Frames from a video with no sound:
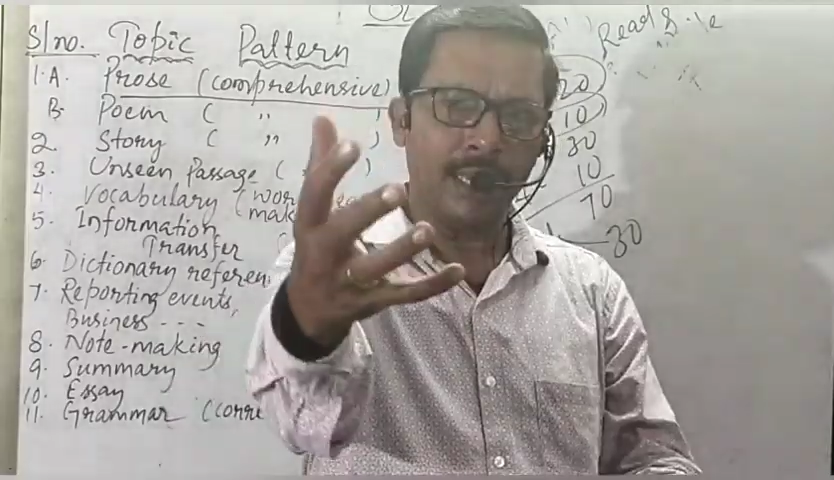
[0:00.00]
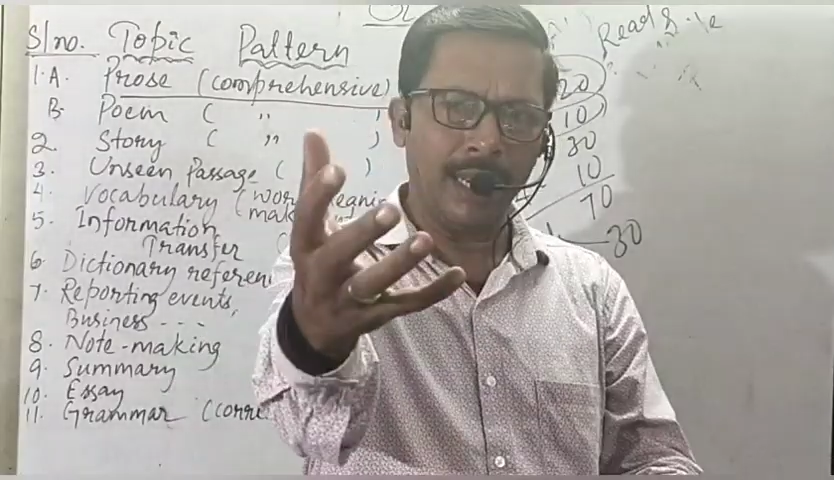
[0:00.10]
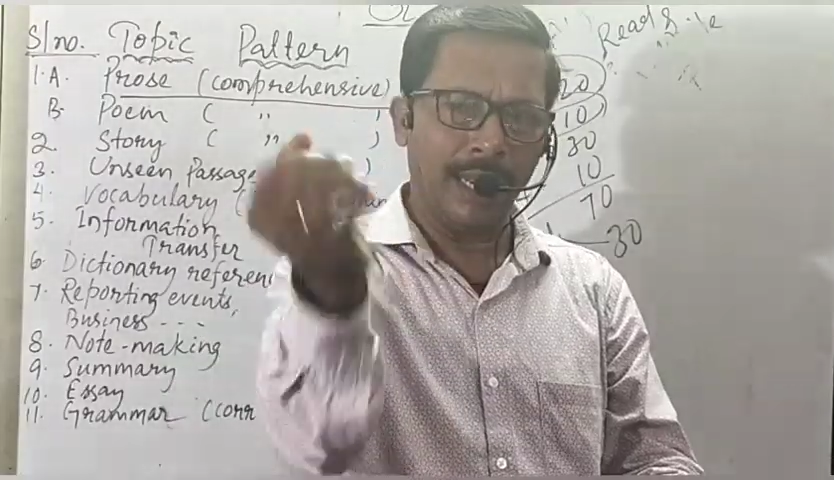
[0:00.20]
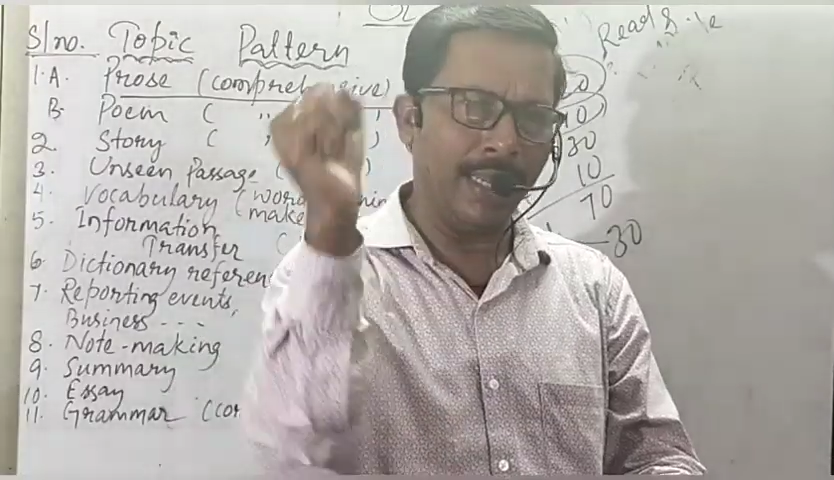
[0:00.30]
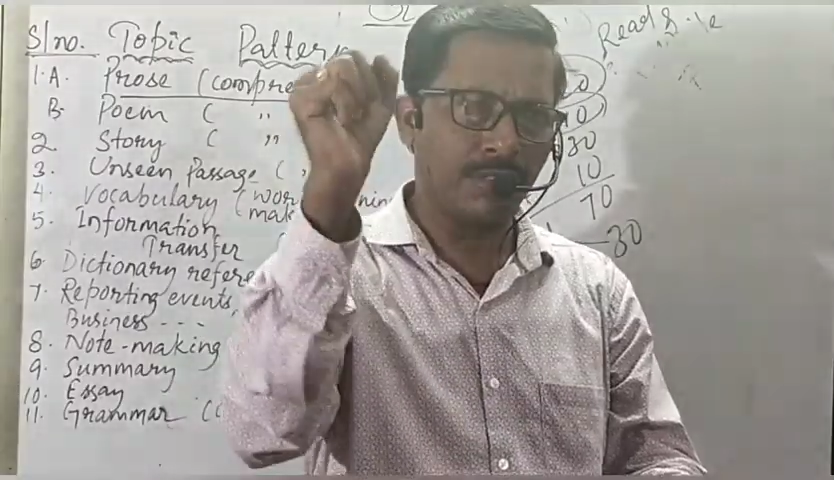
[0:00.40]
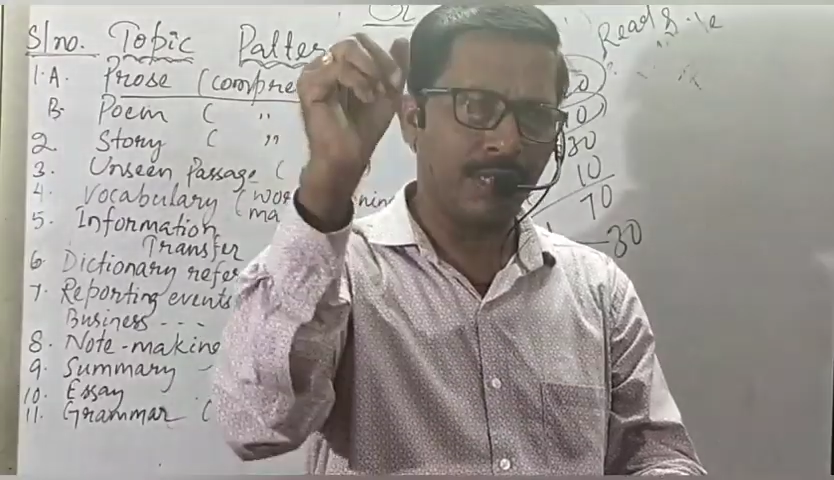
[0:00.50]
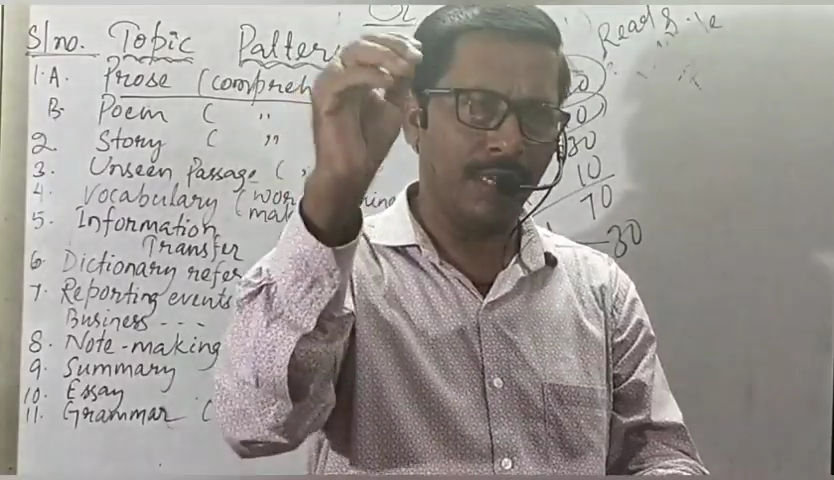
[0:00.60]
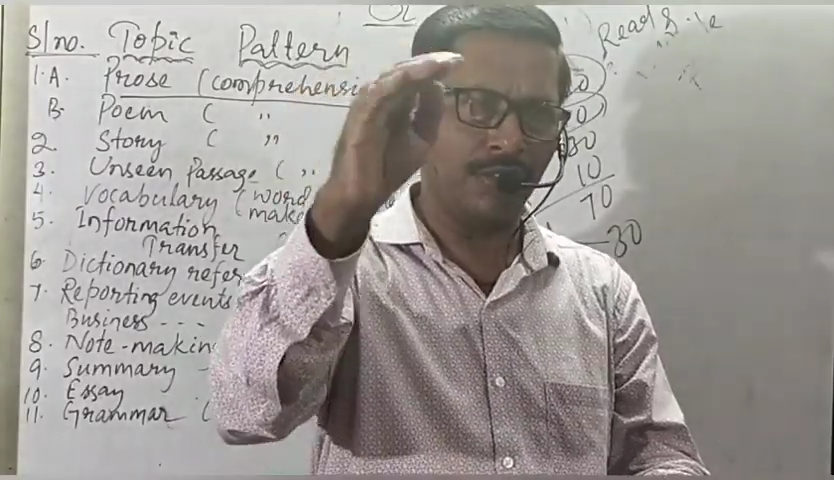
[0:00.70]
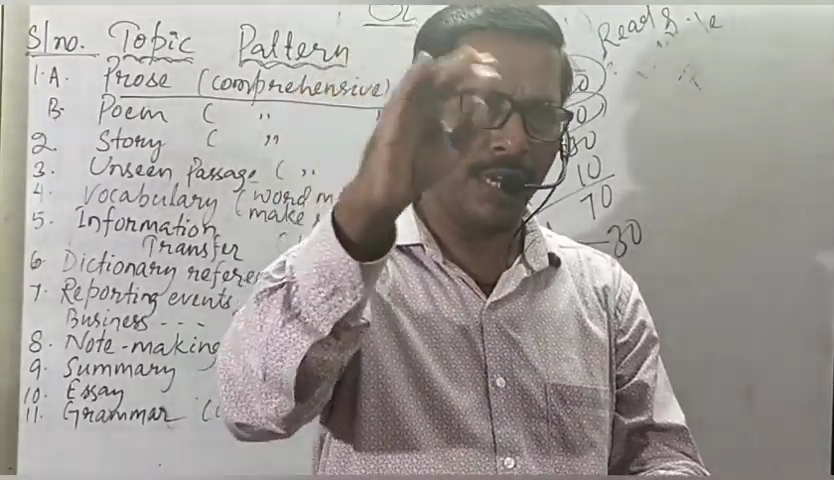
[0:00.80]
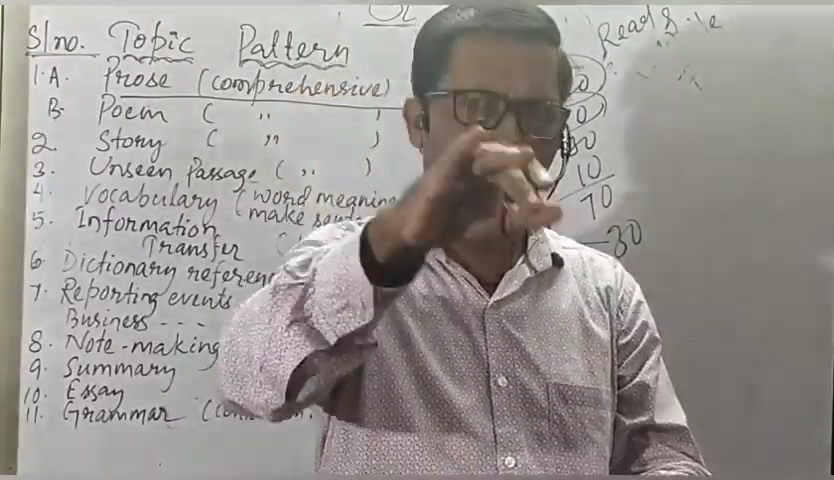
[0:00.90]
lays
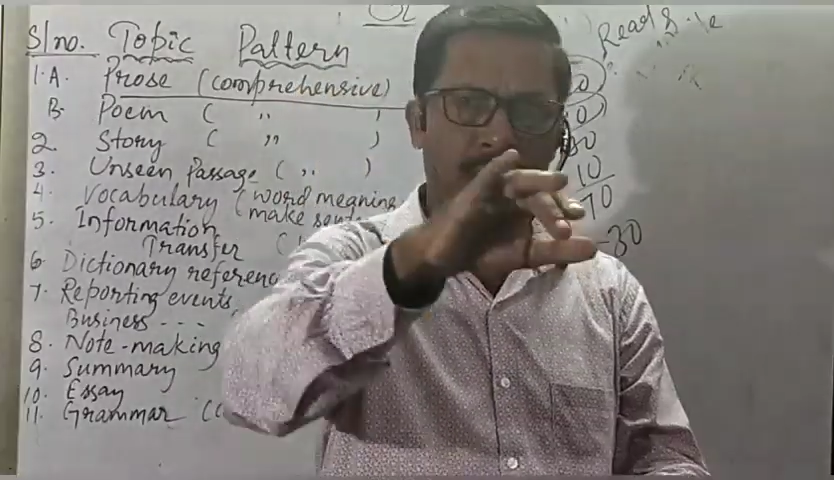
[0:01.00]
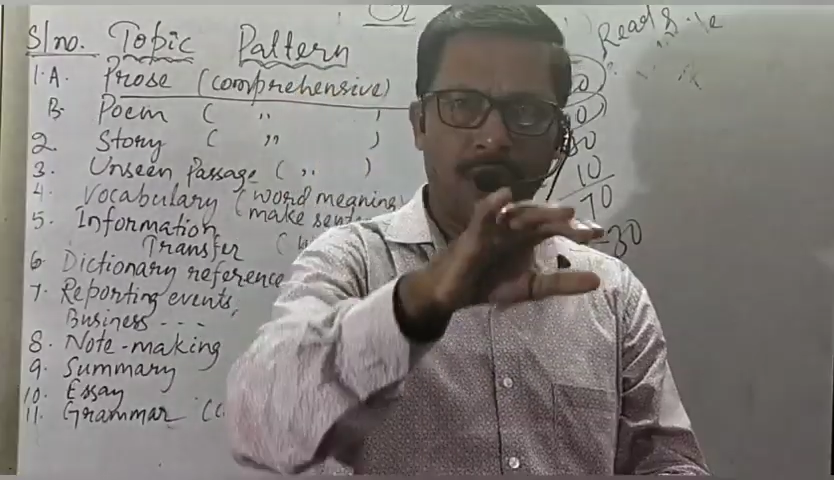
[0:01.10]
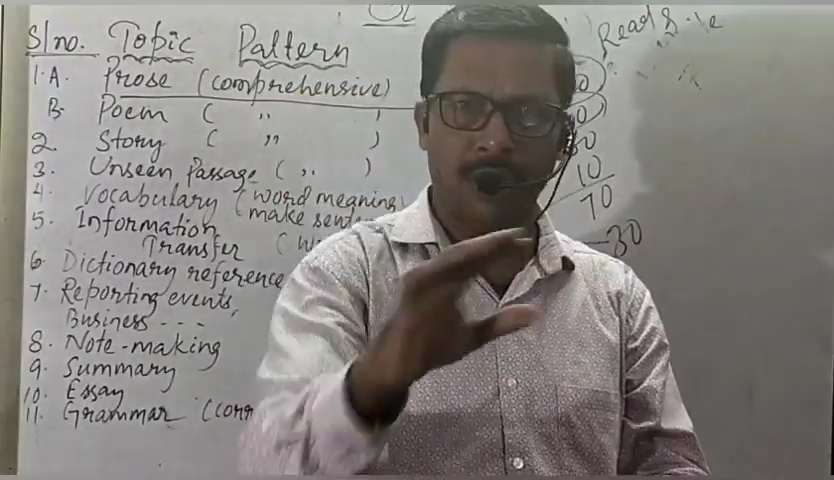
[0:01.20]
his hand